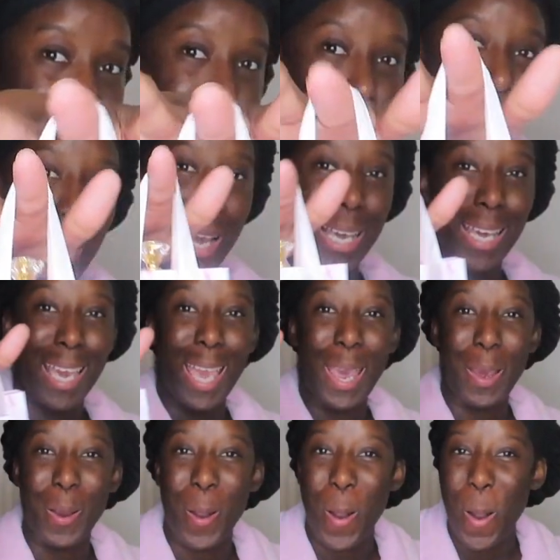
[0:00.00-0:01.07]
Oh, I
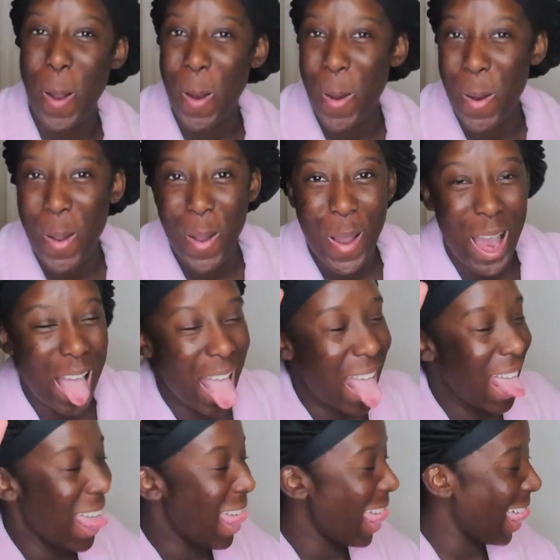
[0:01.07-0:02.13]
can't. Oh,
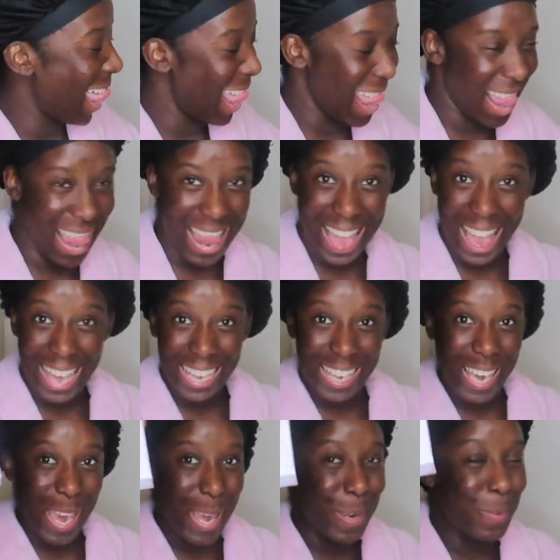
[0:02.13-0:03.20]
I
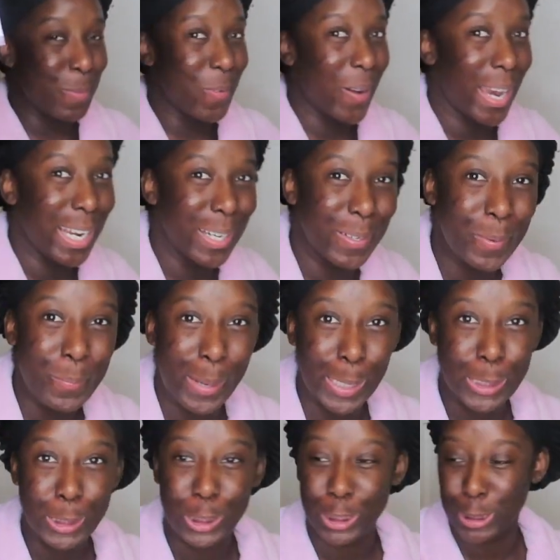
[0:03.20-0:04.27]
can't wait to do
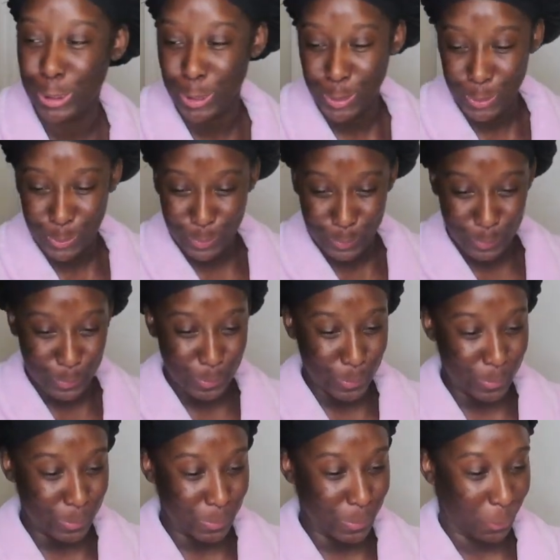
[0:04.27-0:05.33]
my
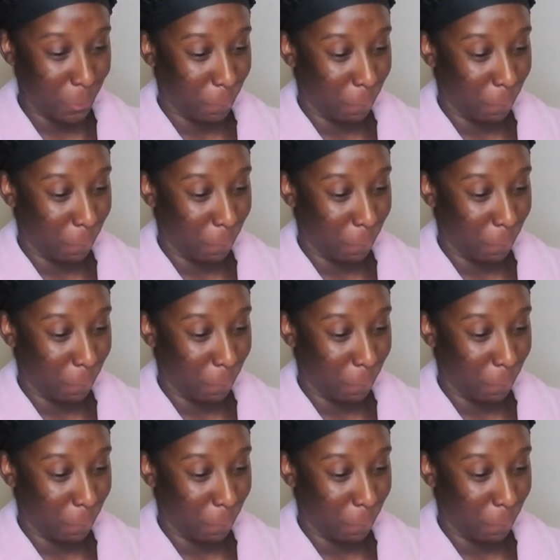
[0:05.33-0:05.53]
shoot.